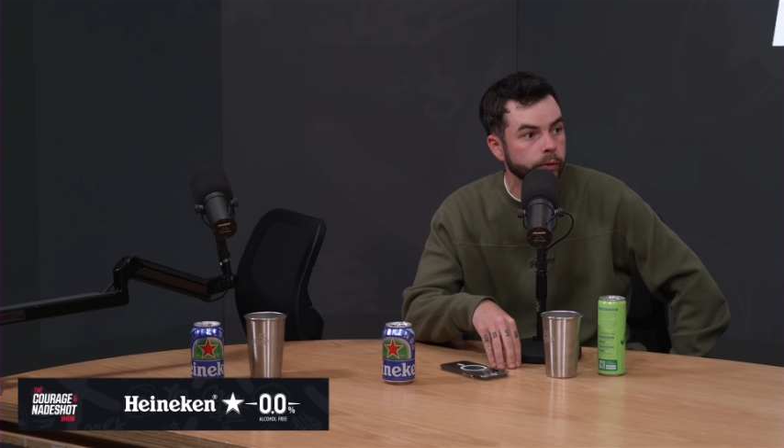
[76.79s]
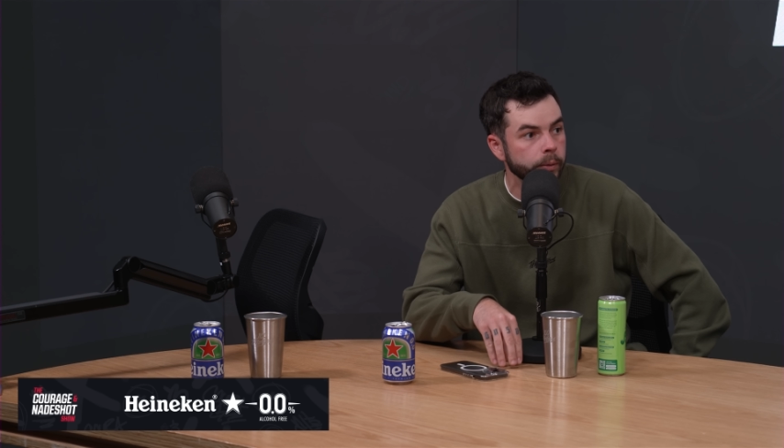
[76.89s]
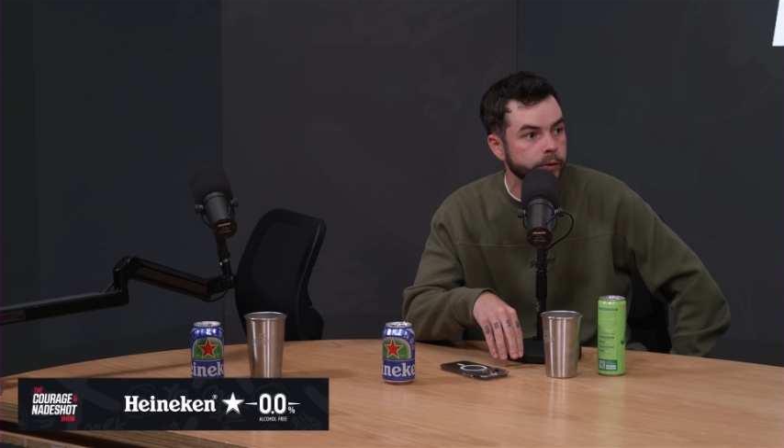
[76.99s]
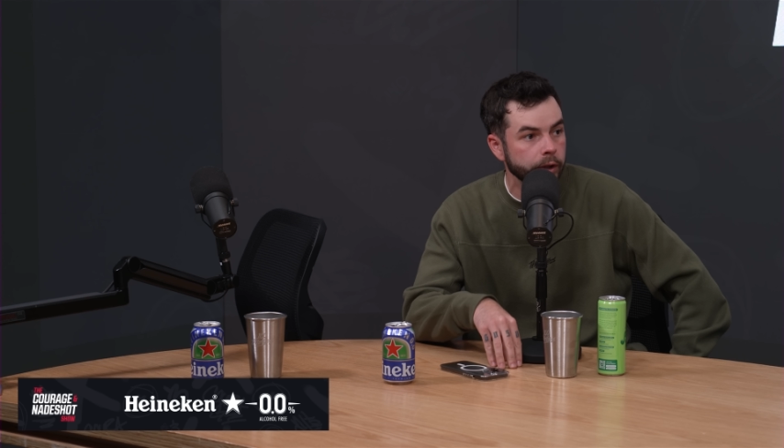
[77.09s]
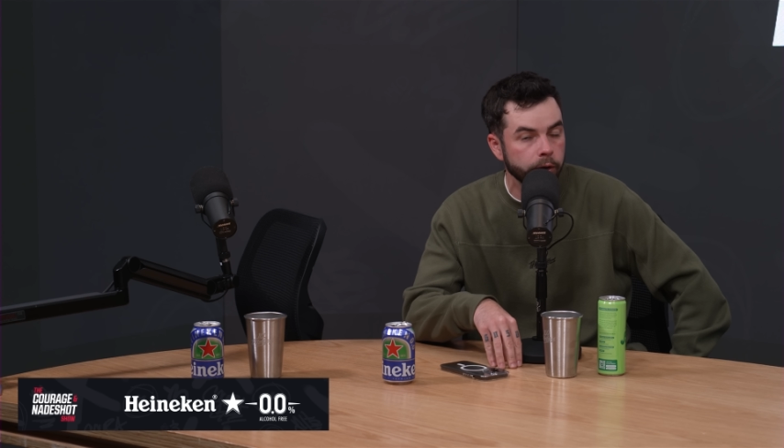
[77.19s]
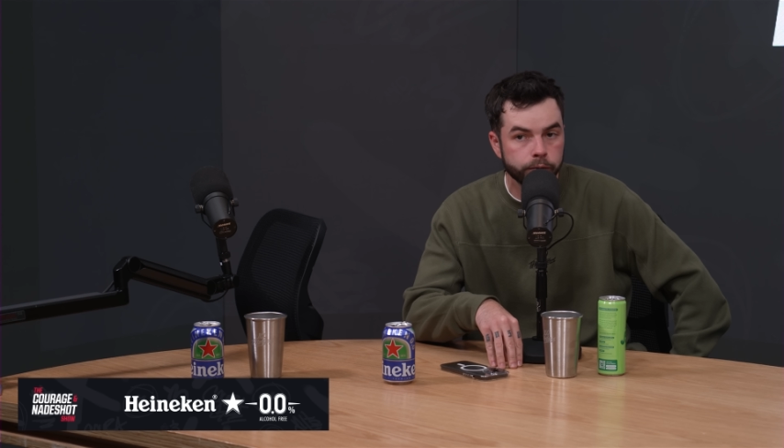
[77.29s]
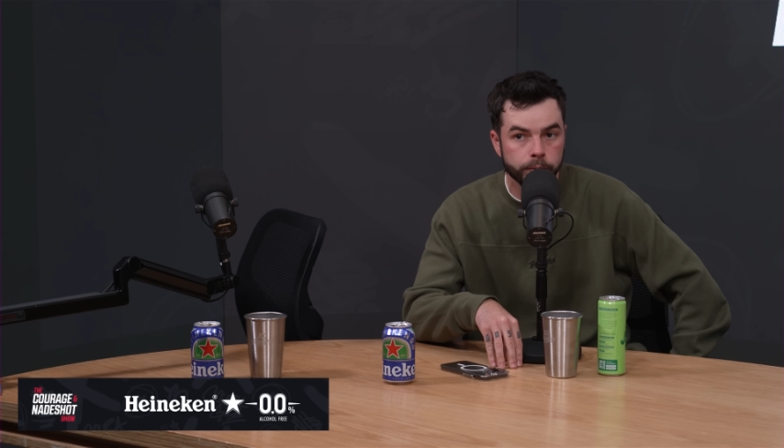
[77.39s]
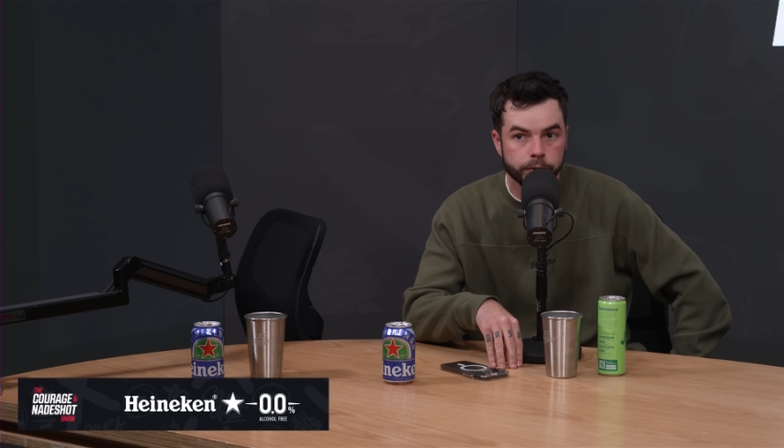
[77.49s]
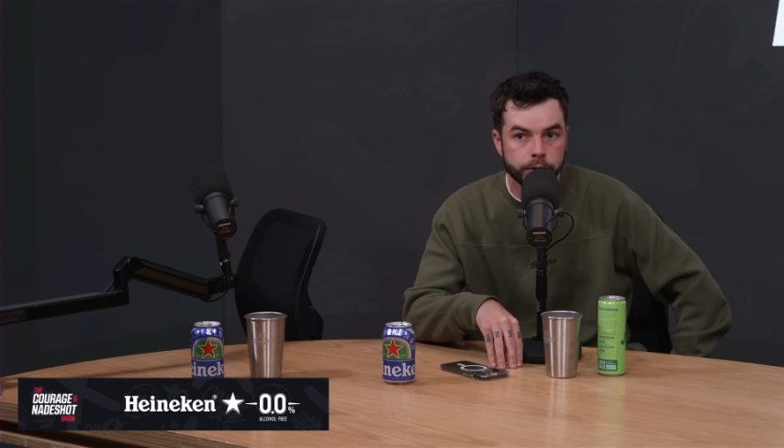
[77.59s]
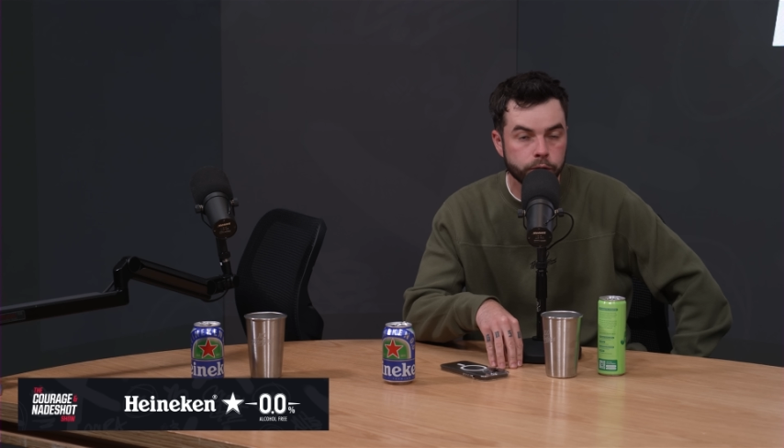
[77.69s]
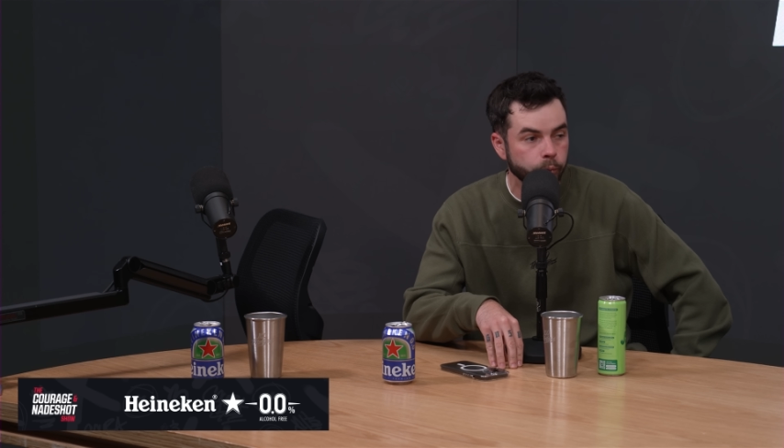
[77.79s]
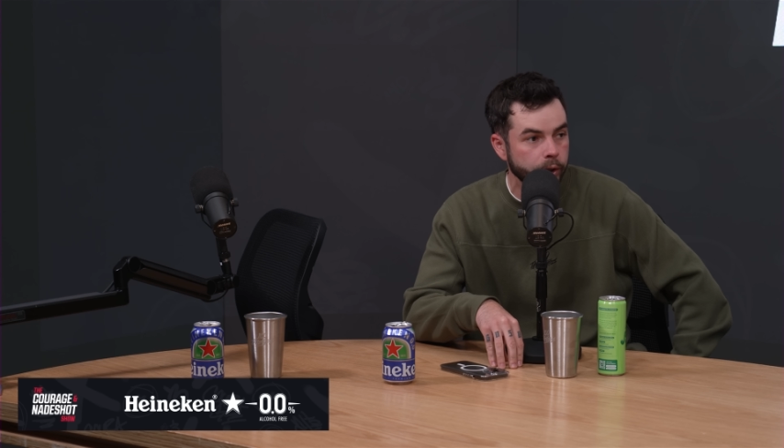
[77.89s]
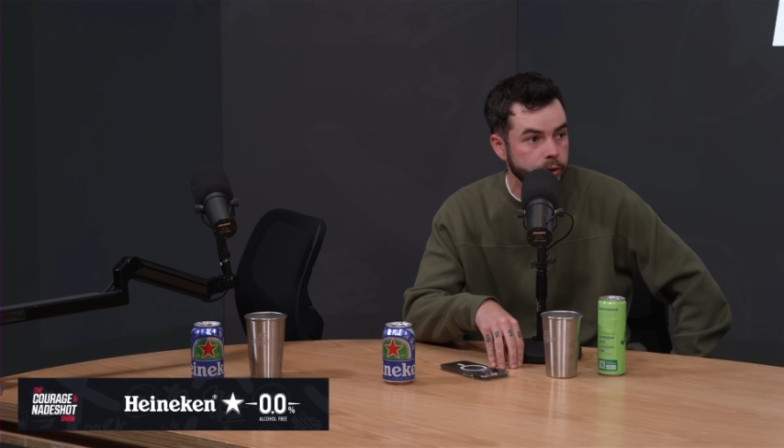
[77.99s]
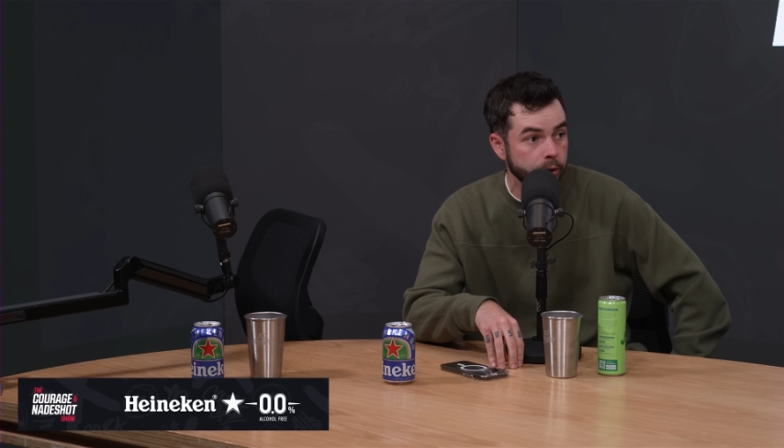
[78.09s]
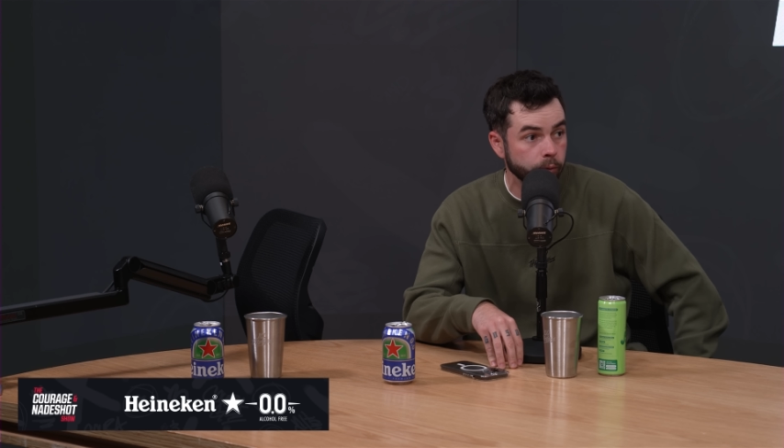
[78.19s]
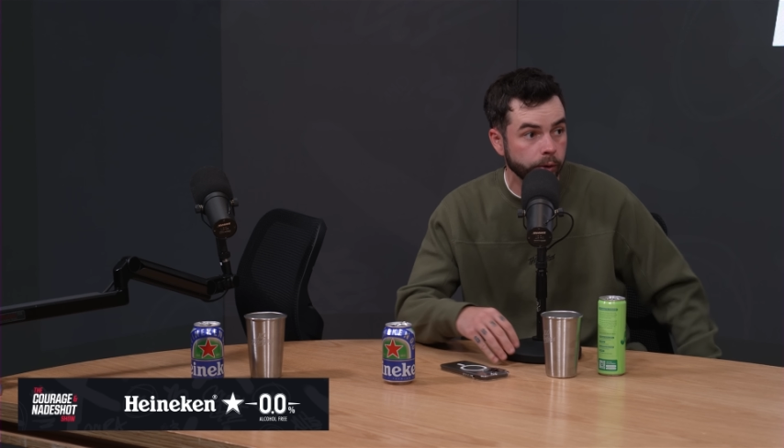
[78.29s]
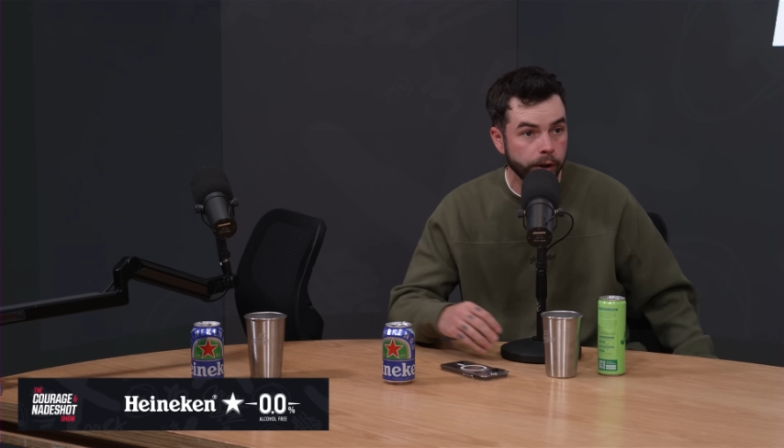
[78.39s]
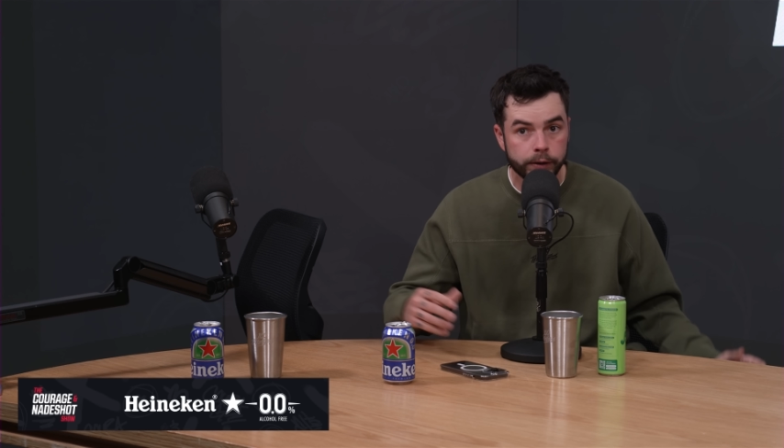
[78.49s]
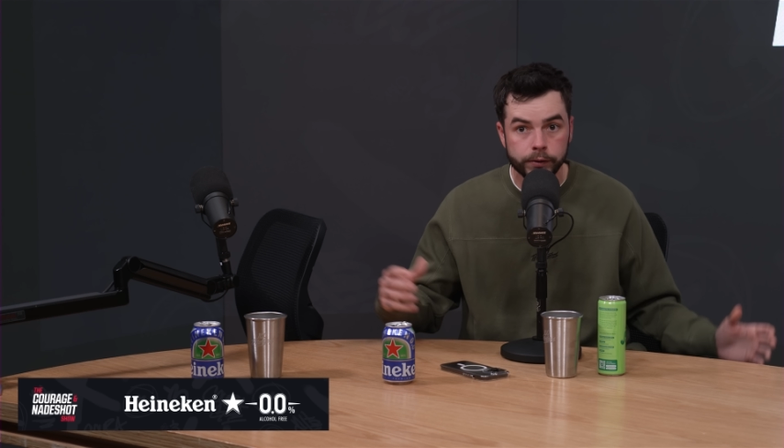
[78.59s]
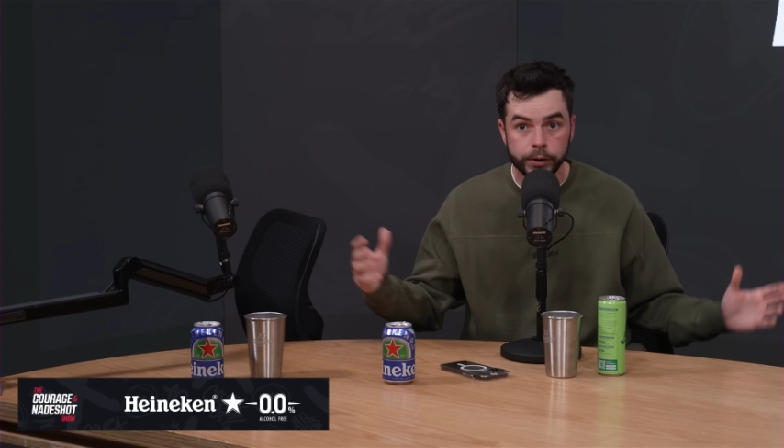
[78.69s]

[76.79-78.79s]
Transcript: themselves from the situation and realize,